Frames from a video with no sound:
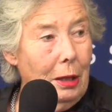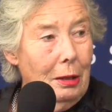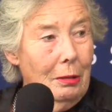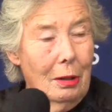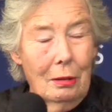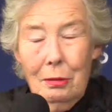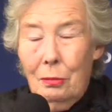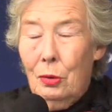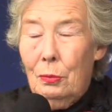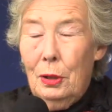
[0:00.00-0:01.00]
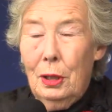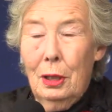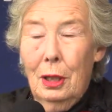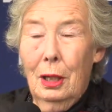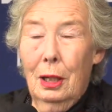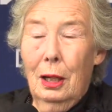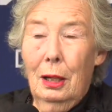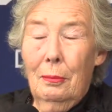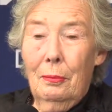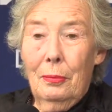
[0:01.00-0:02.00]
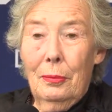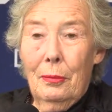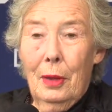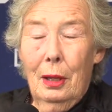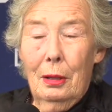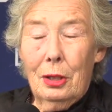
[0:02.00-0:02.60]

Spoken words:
you know, it would be. So